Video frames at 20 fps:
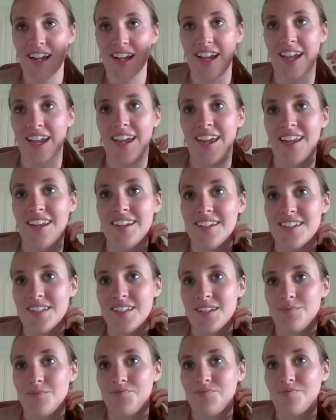and
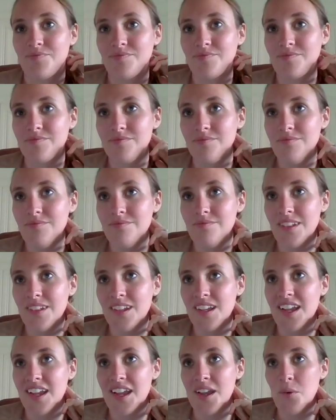
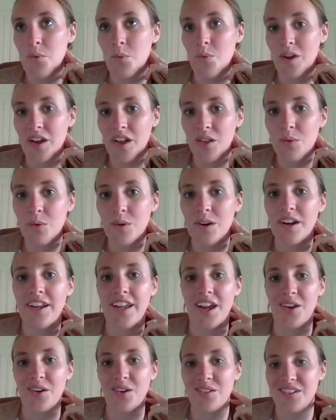it will work
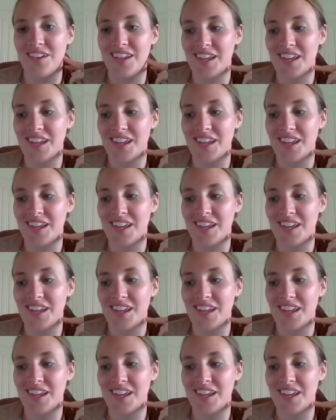out.